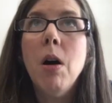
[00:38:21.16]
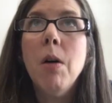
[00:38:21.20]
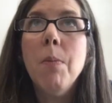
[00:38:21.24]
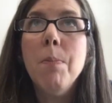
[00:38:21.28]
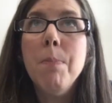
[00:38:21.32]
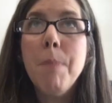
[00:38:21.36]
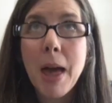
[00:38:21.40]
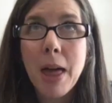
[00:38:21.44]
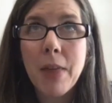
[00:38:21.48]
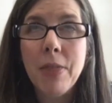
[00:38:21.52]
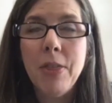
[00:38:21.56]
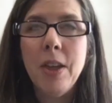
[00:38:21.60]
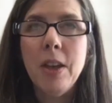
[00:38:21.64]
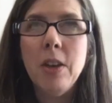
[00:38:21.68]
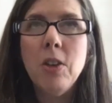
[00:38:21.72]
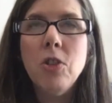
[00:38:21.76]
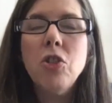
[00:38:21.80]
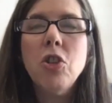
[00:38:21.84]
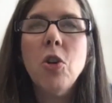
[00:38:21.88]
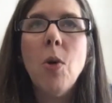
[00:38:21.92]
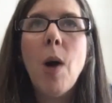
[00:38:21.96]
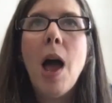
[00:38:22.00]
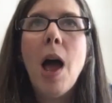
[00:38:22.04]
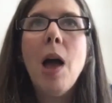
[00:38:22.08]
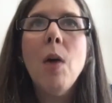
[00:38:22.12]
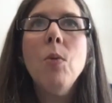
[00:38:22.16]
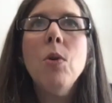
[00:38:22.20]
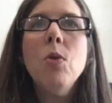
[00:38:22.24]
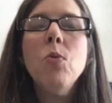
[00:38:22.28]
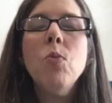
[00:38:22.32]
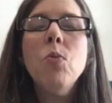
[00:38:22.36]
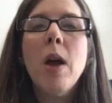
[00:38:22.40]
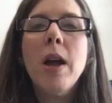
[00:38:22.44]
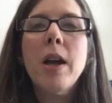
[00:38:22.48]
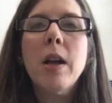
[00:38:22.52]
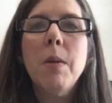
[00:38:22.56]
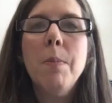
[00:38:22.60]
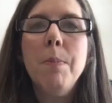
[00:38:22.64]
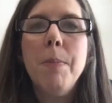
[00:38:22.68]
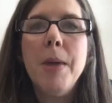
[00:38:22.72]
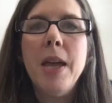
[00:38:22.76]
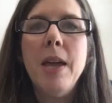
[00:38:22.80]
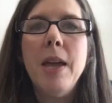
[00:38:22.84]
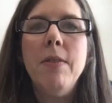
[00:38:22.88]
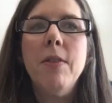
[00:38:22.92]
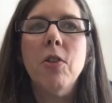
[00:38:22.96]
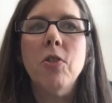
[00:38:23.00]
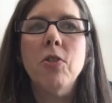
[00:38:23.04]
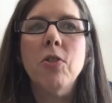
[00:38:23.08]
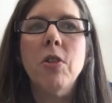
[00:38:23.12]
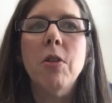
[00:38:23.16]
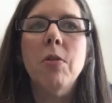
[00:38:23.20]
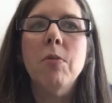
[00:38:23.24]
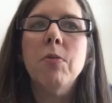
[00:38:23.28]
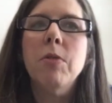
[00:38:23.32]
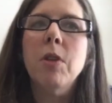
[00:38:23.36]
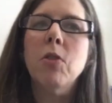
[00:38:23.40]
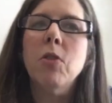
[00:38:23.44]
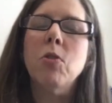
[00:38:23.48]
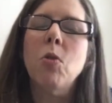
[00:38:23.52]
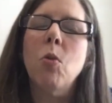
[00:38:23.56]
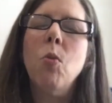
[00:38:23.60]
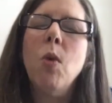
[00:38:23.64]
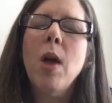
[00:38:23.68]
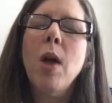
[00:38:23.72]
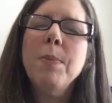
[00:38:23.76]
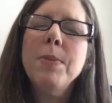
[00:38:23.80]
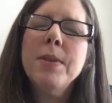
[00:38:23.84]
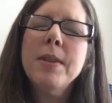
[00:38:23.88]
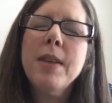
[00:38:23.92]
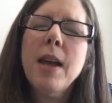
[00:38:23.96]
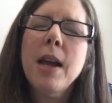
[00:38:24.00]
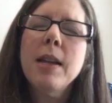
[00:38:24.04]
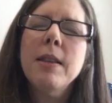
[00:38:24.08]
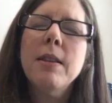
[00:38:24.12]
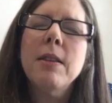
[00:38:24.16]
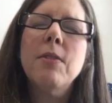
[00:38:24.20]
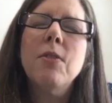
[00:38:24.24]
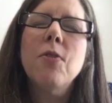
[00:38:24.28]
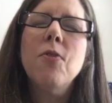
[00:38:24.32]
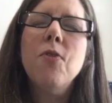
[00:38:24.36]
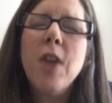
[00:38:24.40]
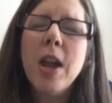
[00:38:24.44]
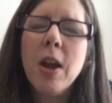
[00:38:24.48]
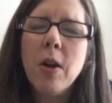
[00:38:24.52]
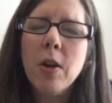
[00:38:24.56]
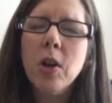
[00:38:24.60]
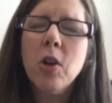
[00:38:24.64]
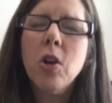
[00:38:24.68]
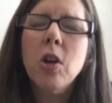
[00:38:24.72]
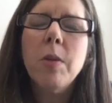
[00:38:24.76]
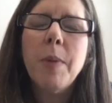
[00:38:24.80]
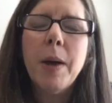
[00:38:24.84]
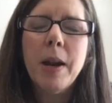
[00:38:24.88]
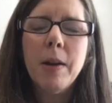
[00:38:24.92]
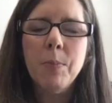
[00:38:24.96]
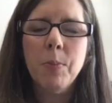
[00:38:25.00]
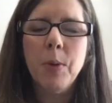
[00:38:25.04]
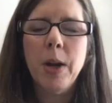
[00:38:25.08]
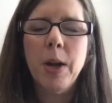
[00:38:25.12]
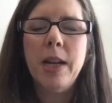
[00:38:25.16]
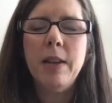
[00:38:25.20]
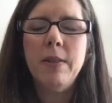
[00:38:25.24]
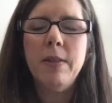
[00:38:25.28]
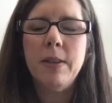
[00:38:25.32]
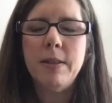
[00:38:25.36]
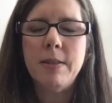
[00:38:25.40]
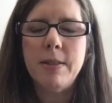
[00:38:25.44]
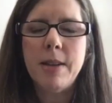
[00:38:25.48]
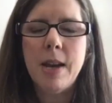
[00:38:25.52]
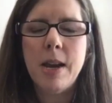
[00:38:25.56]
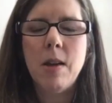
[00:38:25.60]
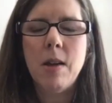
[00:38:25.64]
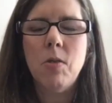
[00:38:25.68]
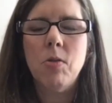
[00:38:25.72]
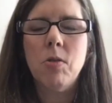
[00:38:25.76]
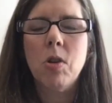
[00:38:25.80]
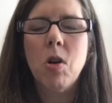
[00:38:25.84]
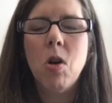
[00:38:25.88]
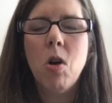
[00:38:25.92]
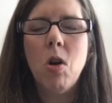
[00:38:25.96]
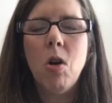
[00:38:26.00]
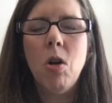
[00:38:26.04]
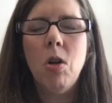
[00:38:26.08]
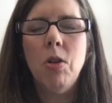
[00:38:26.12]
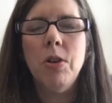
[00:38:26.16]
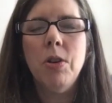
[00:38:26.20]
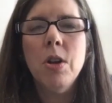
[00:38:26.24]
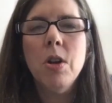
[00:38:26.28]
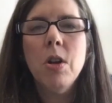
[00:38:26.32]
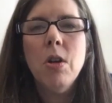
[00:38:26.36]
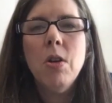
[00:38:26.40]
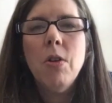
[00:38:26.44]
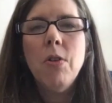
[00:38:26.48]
method. So I would recommend there's a website that's very good about breaking this down called